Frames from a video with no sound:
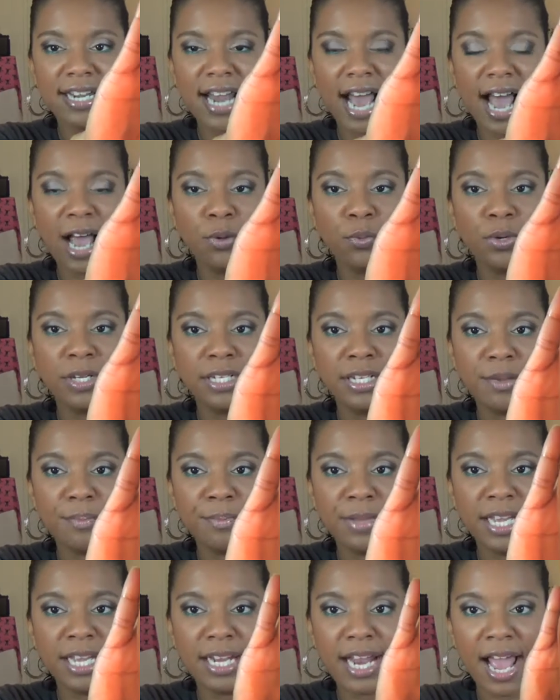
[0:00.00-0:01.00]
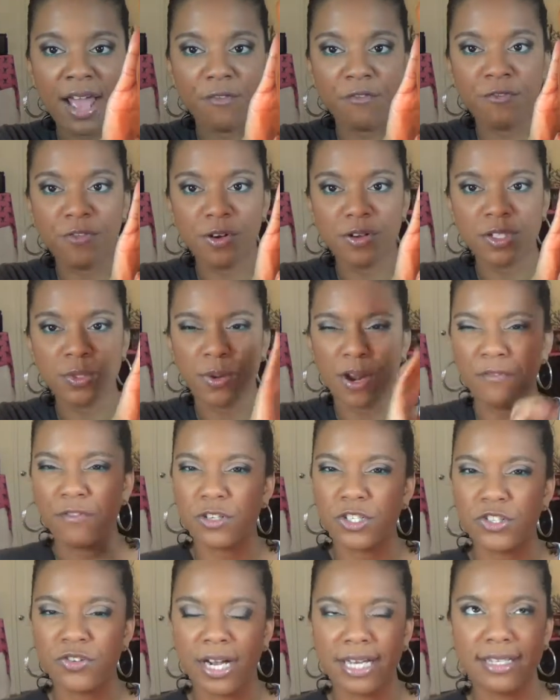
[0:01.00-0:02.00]
Now, I will admit, at first, when I
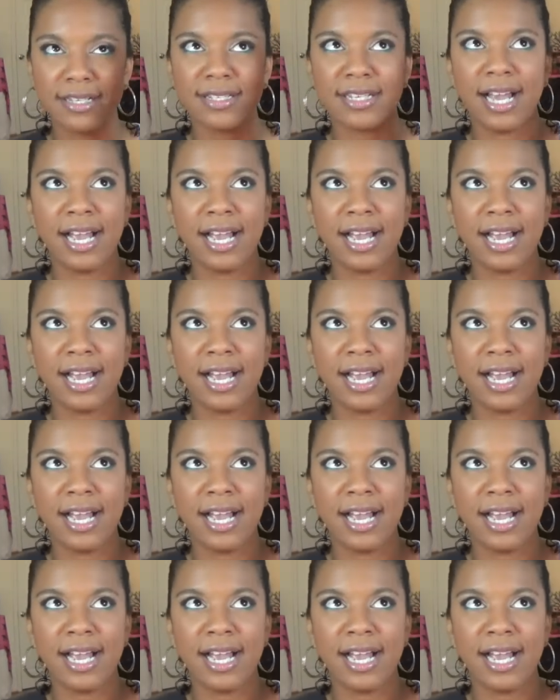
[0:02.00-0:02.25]
first tried this,